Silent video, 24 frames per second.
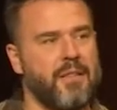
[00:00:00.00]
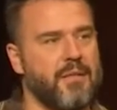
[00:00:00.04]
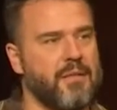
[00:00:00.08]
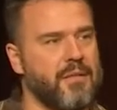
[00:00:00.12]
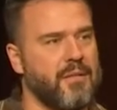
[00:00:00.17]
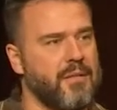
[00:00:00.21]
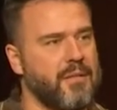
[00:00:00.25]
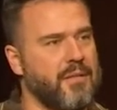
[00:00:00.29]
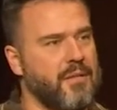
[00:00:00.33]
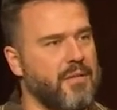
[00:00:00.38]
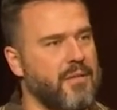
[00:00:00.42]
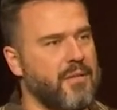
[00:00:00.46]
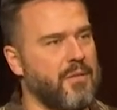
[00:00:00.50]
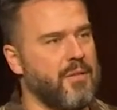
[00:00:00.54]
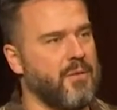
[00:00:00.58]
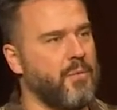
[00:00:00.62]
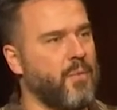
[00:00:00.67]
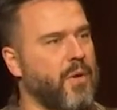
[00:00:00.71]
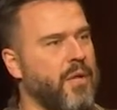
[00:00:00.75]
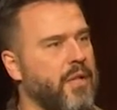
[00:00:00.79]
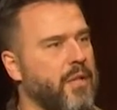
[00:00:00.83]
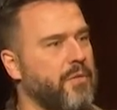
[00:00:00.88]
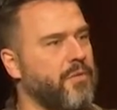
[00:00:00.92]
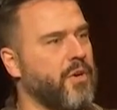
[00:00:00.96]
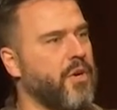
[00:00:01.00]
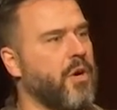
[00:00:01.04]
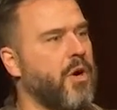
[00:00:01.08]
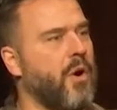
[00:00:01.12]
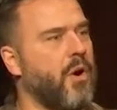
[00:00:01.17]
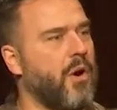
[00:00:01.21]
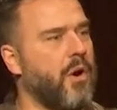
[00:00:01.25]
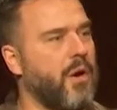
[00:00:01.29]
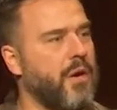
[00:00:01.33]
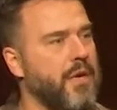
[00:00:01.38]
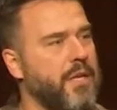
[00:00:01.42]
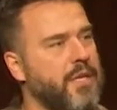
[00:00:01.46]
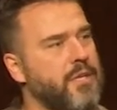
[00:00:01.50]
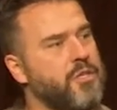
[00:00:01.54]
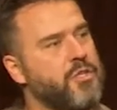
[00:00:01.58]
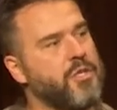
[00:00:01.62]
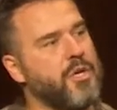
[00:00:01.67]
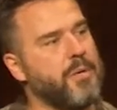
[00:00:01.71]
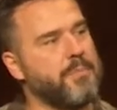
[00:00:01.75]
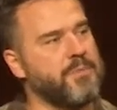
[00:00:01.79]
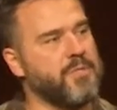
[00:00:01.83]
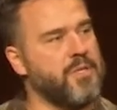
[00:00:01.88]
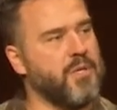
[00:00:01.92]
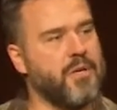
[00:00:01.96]
the wheel of a car, and he
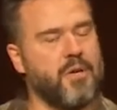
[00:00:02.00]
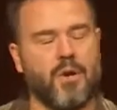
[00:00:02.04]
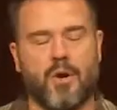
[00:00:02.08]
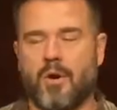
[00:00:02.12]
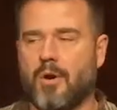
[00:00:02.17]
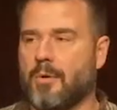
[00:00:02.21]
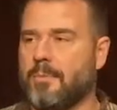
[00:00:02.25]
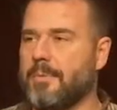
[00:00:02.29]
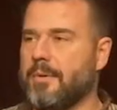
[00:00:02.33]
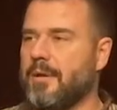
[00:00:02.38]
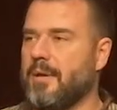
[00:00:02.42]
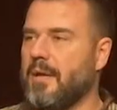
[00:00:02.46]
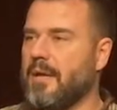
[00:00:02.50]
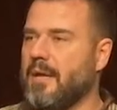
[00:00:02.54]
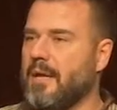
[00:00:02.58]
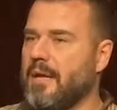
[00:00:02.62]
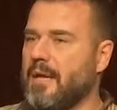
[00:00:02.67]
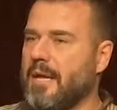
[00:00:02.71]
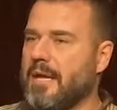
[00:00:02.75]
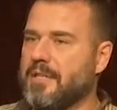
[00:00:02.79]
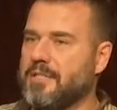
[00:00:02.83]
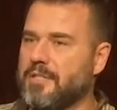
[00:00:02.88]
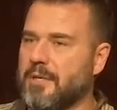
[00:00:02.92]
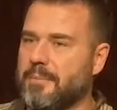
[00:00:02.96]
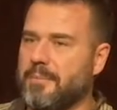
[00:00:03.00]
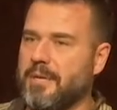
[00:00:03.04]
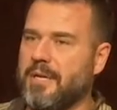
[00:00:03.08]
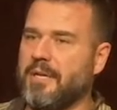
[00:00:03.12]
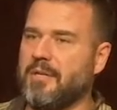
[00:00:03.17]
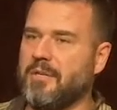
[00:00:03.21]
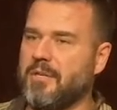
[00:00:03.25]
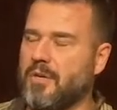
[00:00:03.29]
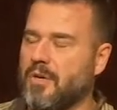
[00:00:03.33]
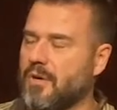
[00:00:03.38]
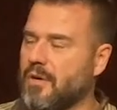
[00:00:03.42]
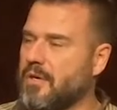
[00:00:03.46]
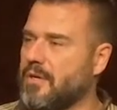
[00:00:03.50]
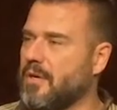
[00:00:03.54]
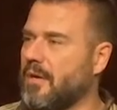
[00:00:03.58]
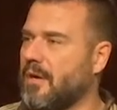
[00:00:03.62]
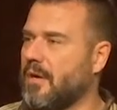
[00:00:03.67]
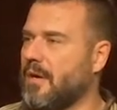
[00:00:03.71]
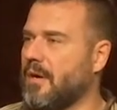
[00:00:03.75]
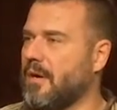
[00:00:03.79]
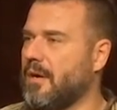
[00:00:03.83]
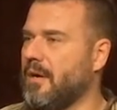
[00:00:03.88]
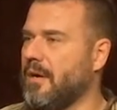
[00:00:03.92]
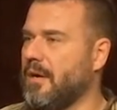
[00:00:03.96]
jumps the curb, ends up hitting your
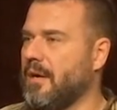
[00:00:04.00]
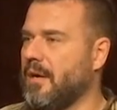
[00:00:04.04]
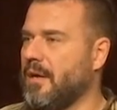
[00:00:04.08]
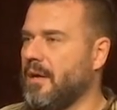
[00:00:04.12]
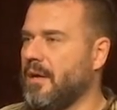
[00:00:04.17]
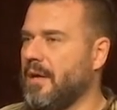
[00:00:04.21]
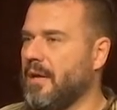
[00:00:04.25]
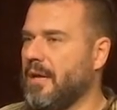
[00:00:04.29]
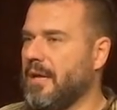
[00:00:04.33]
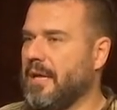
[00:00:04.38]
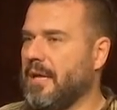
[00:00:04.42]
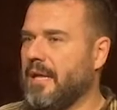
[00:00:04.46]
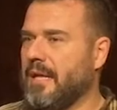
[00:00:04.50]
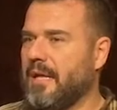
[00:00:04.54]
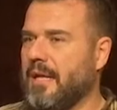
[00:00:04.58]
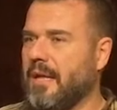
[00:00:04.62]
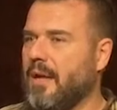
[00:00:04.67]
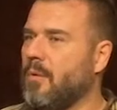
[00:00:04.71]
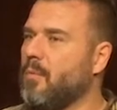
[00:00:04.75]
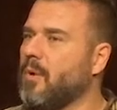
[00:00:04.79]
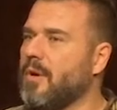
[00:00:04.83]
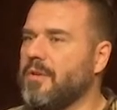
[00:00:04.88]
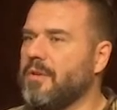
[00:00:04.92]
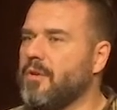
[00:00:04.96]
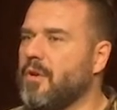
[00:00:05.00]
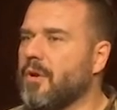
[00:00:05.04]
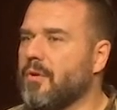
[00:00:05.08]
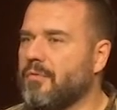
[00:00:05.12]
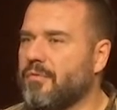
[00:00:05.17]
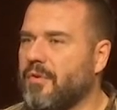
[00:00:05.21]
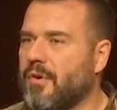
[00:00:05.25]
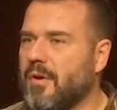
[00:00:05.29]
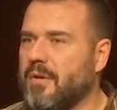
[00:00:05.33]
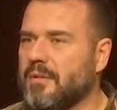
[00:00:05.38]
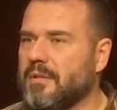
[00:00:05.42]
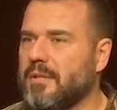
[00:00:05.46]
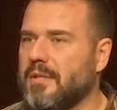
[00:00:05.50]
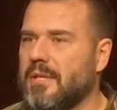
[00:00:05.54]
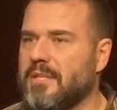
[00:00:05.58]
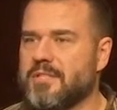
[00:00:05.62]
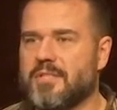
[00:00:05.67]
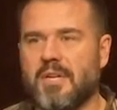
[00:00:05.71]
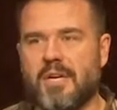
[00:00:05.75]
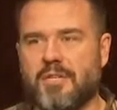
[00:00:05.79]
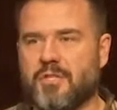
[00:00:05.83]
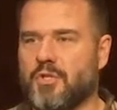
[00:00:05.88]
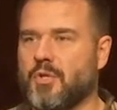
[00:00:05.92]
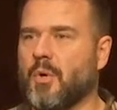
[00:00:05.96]
car. It wasn't your fault.
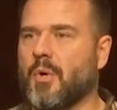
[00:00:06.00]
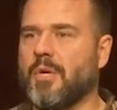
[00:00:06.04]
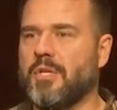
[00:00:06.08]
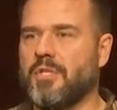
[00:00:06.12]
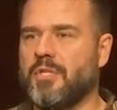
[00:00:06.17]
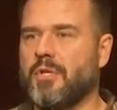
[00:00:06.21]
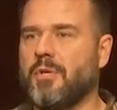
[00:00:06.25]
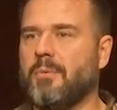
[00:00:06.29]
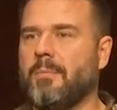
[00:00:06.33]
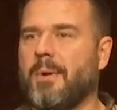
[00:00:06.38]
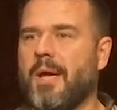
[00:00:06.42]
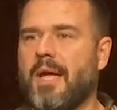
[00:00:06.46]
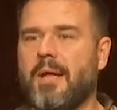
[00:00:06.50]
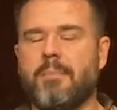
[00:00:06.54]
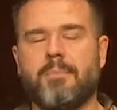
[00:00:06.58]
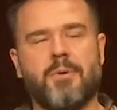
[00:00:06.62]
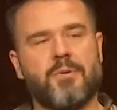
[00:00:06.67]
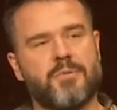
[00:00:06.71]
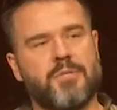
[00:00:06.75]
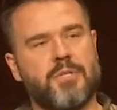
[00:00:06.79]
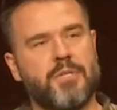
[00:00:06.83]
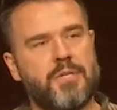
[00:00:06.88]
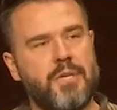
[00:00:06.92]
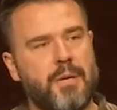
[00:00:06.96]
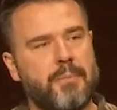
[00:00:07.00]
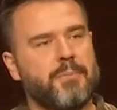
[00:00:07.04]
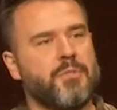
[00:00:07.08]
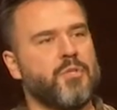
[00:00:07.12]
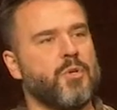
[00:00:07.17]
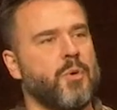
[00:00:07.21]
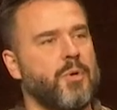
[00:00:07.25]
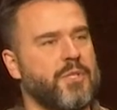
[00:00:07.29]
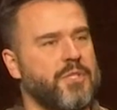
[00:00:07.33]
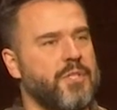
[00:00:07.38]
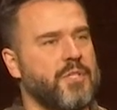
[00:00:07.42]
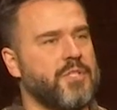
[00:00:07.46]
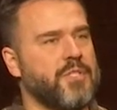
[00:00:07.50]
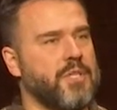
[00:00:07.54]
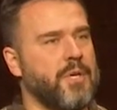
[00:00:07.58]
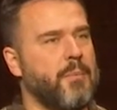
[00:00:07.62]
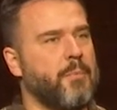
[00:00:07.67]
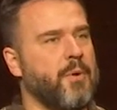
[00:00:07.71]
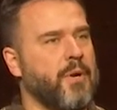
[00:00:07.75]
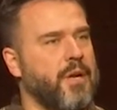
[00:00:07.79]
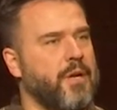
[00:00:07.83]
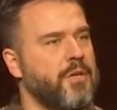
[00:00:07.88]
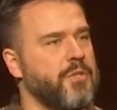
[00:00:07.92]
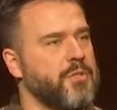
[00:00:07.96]
It's not a choice you made, but it was a dumb choice that
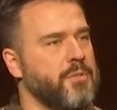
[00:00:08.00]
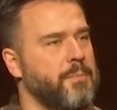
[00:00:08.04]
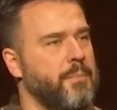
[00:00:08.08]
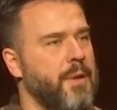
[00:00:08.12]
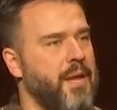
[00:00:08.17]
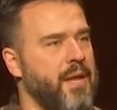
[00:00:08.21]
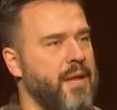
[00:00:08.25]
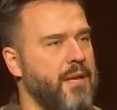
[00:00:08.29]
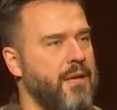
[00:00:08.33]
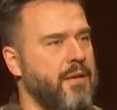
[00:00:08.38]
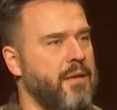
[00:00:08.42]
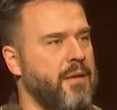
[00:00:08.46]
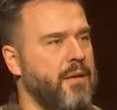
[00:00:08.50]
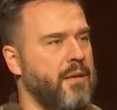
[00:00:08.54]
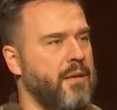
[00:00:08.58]
someone else made.